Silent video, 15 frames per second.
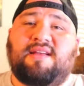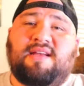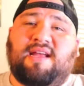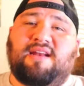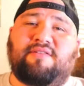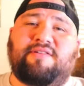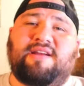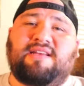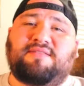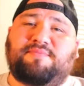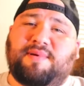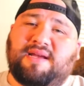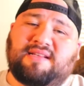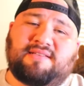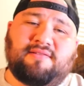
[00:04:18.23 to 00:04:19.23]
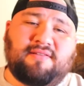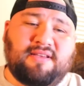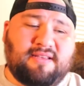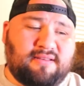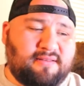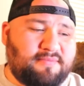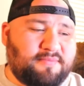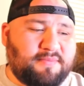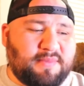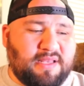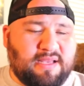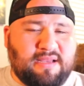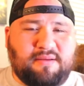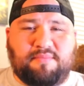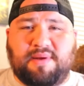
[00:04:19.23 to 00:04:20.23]
Anyways, back to
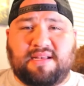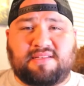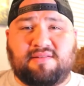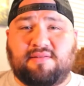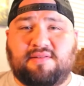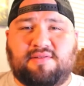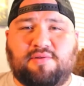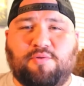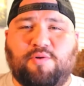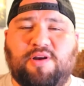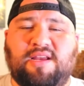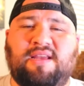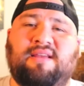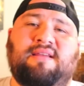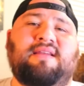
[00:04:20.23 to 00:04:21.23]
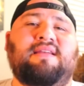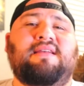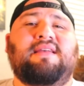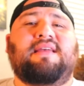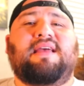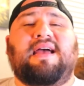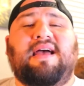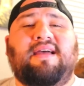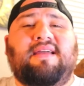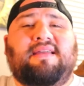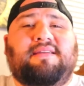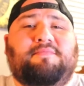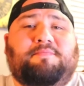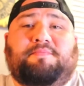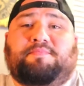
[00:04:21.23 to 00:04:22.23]
the story. I